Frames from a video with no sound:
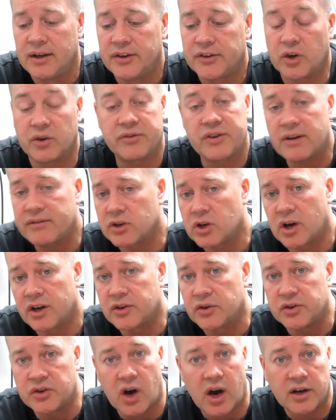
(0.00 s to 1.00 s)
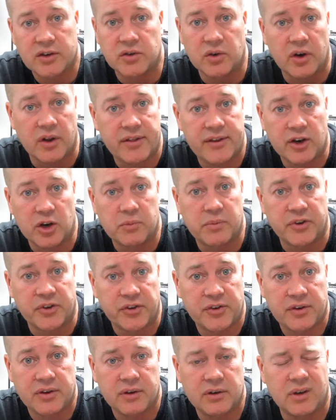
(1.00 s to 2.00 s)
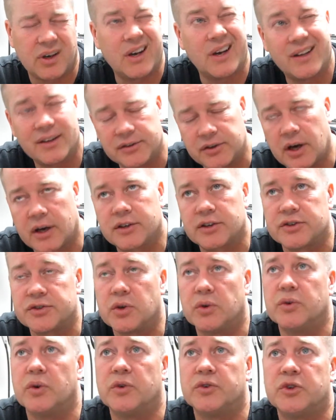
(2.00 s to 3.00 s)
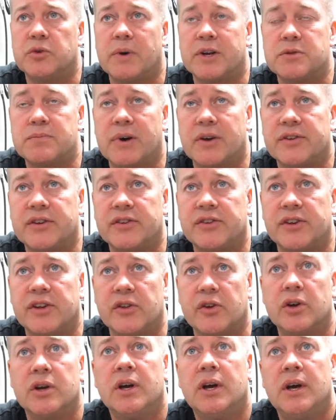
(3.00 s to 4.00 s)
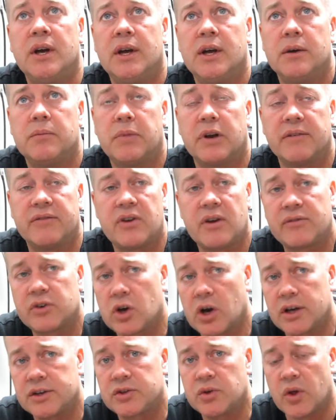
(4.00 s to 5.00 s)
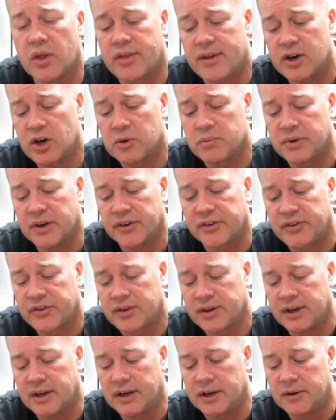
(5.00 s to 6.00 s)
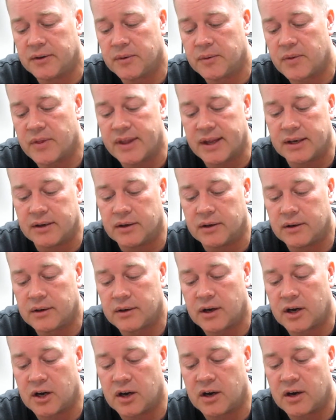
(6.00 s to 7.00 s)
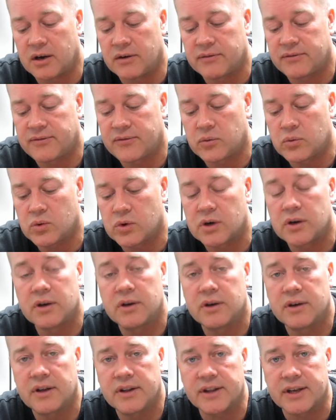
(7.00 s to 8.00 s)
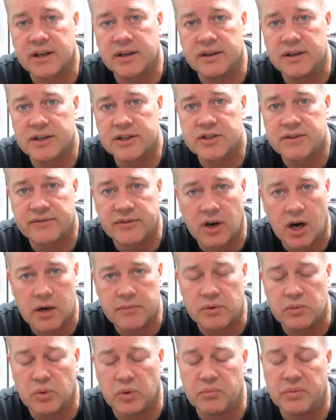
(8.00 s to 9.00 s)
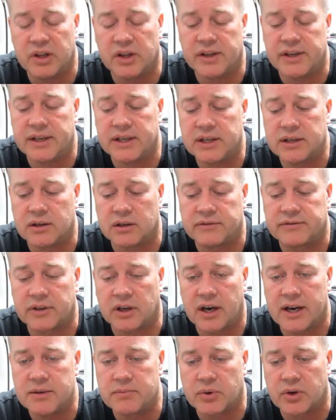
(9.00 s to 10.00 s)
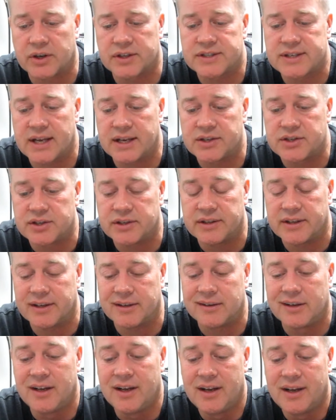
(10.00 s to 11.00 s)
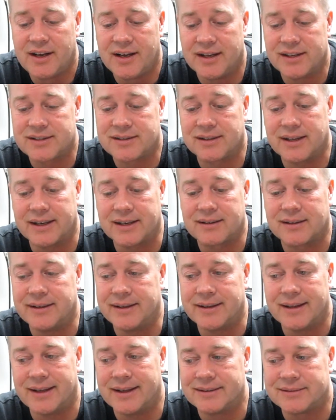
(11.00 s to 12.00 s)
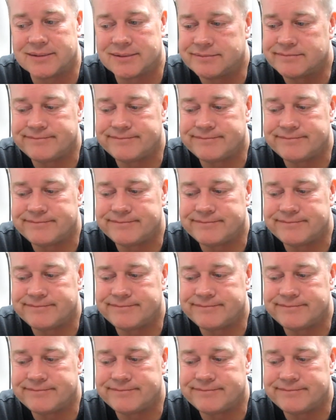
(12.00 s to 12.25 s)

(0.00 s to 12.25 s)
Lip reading: So if you haven't gone to a doctor or a therapist, doctors don't know too much about these either, but if you haven't gone to a therapist, then for the condition for hypermobility or for hyperextension, then it's likely that